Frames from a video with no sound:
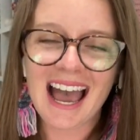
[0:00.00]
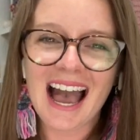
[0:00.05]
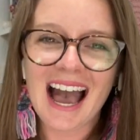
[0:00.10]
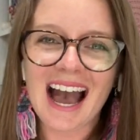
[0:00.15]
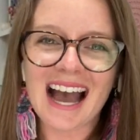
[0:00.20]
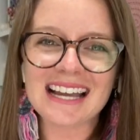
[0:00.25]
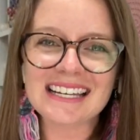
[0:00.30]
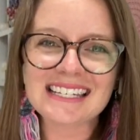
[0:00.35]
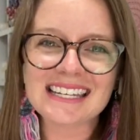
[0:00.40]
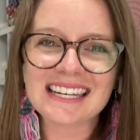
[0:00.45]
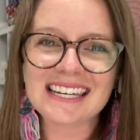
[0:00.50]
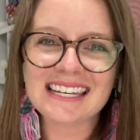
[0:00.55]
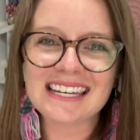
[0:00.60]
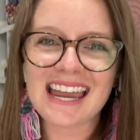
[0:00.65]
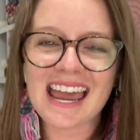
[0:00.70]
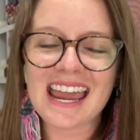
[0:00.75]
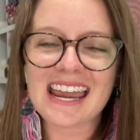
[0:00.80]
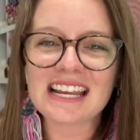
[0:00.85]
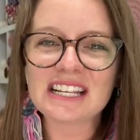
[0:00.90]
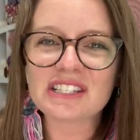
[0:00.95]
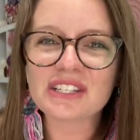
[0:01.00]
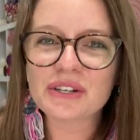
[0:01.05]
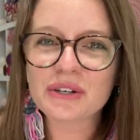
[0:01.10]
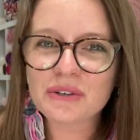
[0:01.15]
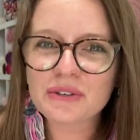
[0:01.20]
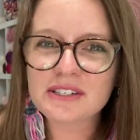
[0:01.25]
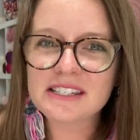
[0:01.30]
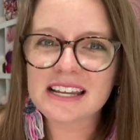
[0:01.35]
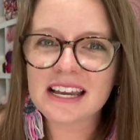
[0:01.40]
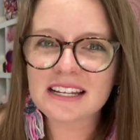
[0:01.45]
I did a
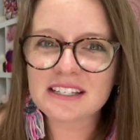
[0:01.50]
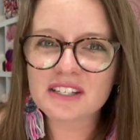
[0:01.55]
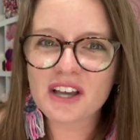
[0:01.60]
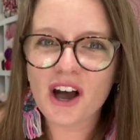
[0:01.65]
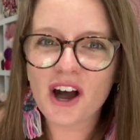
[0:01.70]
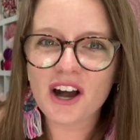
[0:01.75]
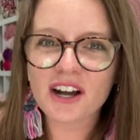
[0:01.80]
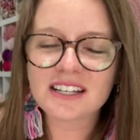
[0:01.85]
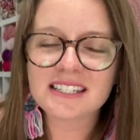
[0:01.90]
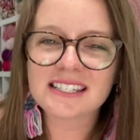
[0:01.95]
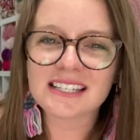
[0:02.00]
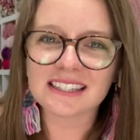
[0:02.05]
Tuesday Talks